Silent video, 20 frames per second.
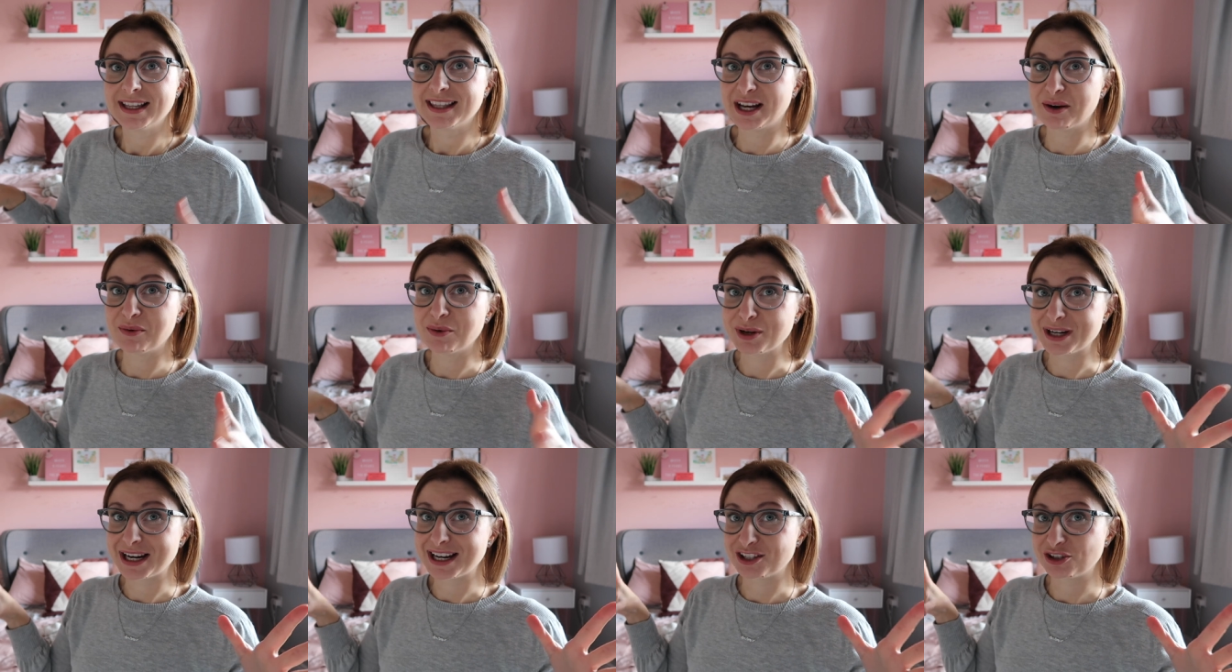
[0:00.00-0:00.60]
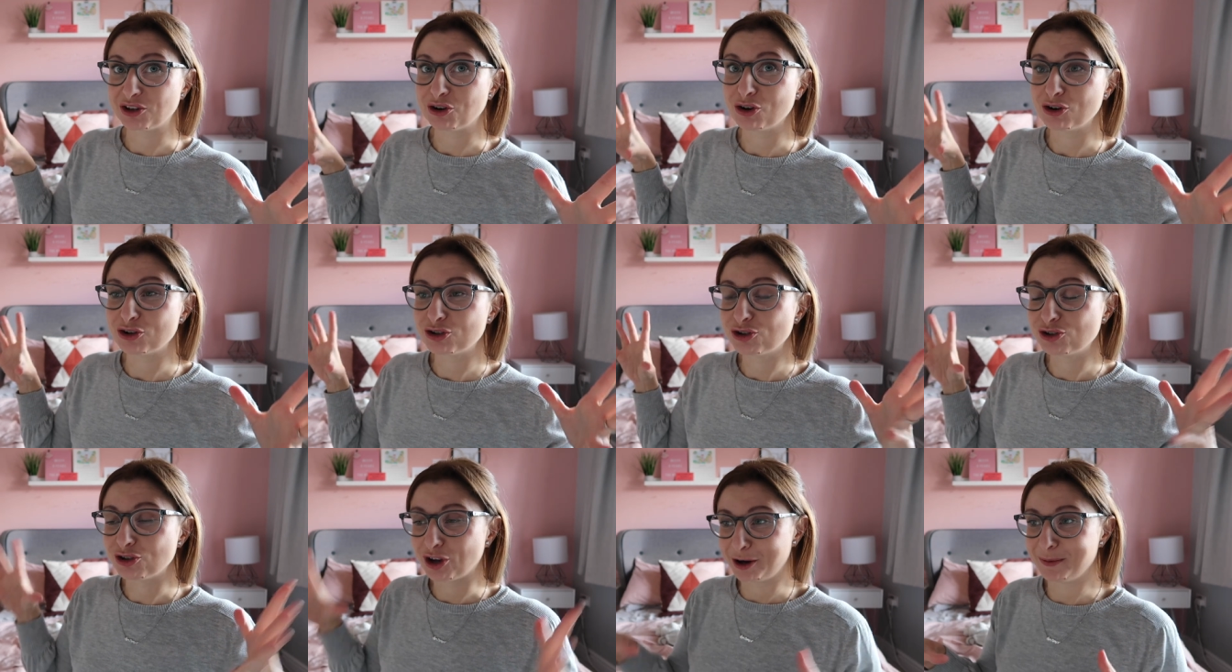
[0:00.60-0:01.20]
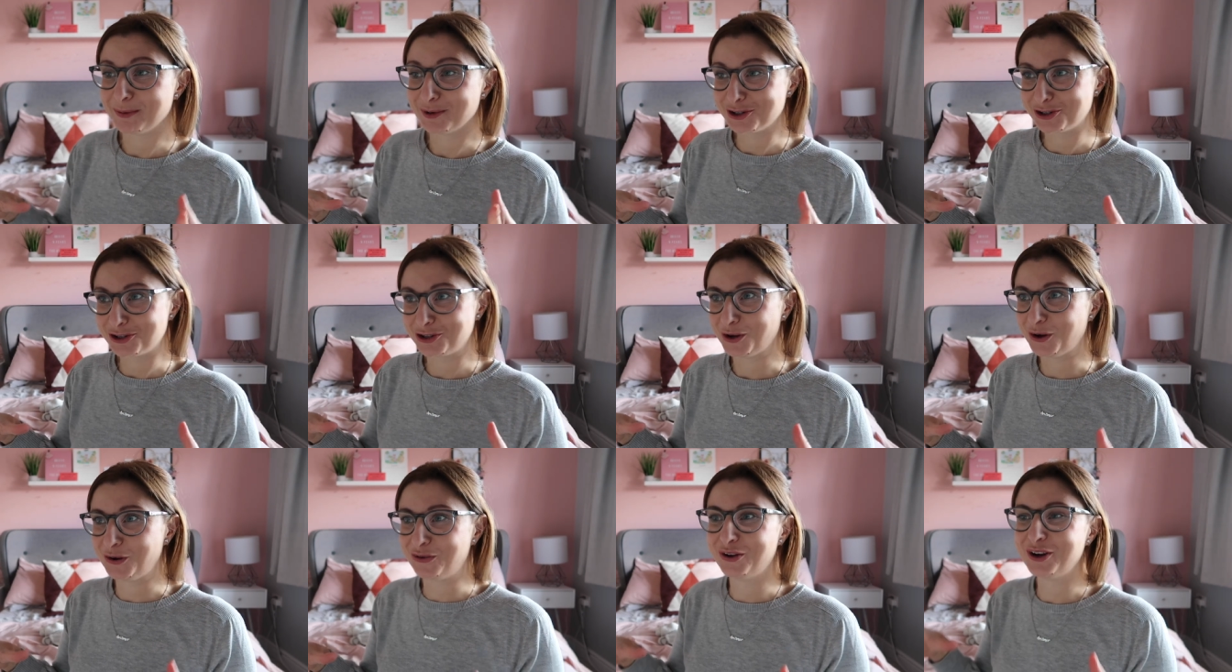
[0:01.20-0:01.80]
That one has got so much
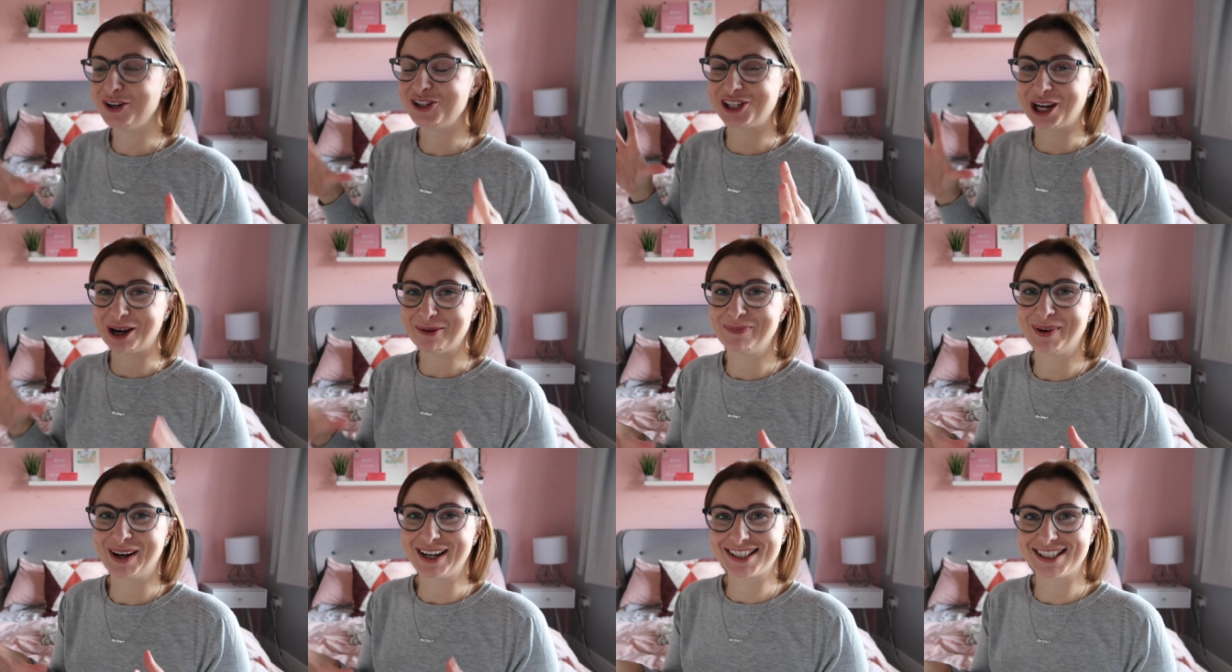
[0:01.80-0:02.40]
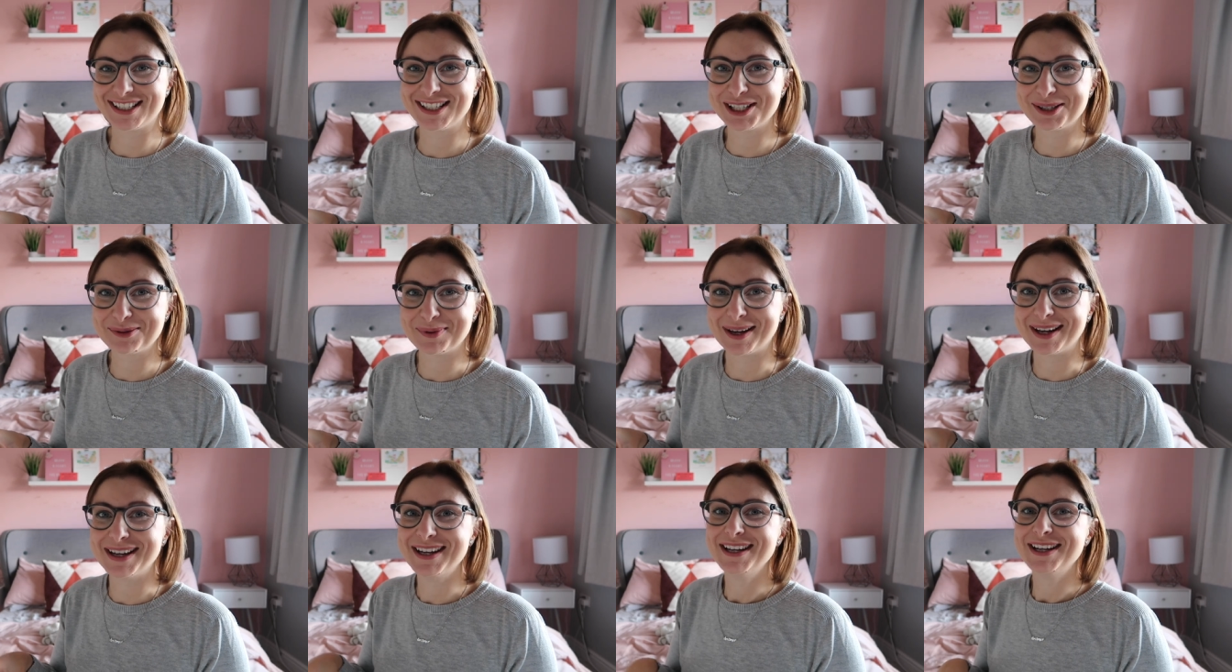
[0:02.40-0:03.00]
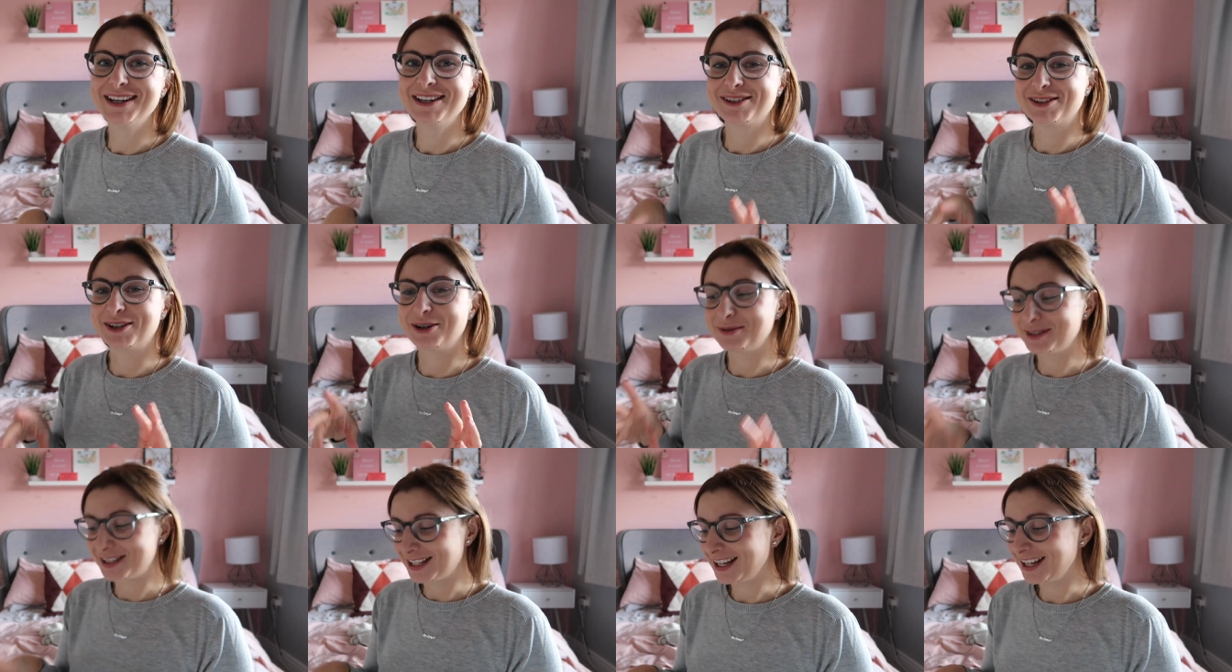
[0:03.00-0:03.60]
stuff jam-packed into it, so
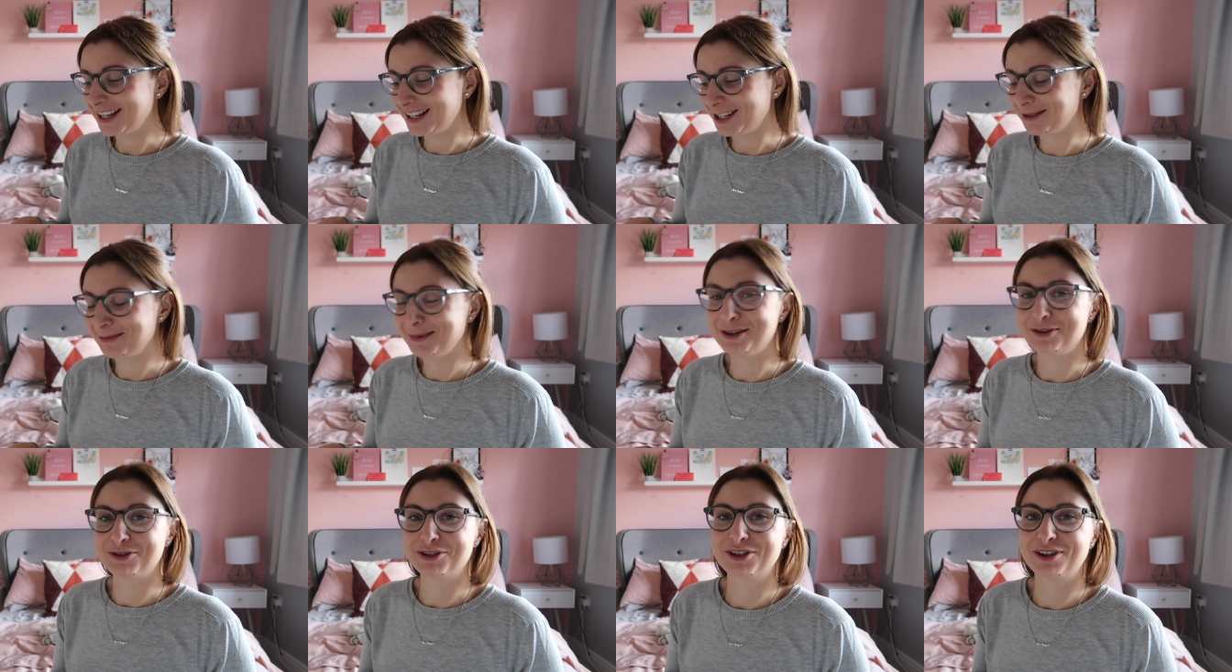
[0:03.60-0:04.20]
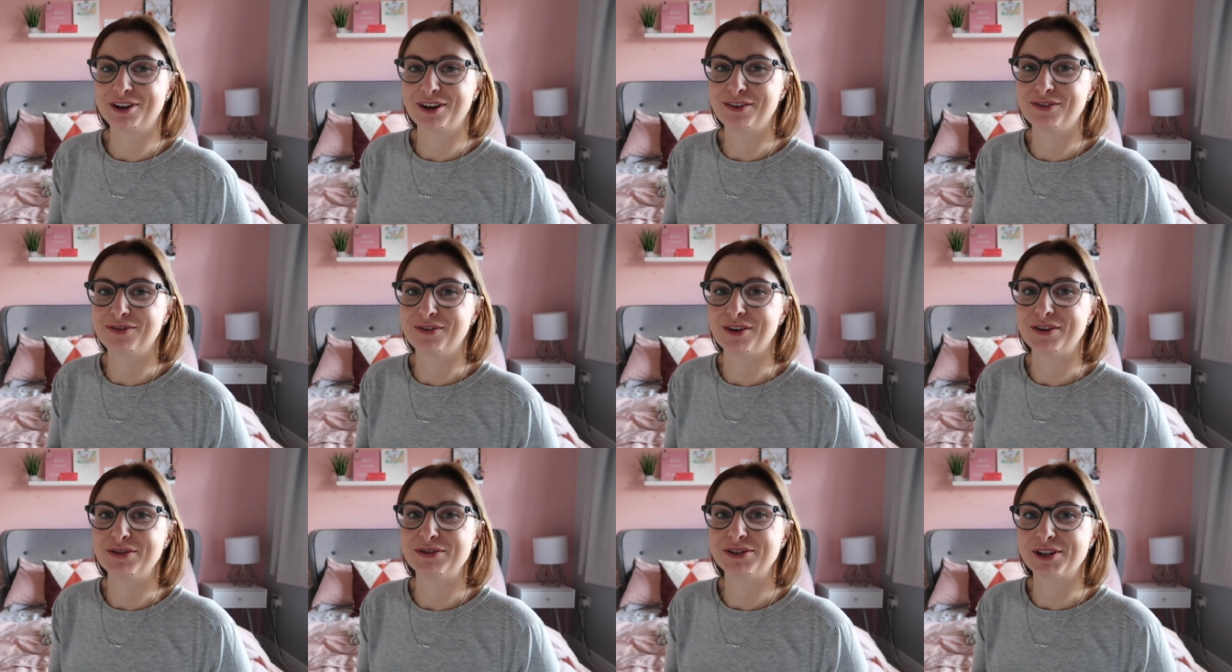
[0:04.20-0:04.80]
it will take a little bit long to go through.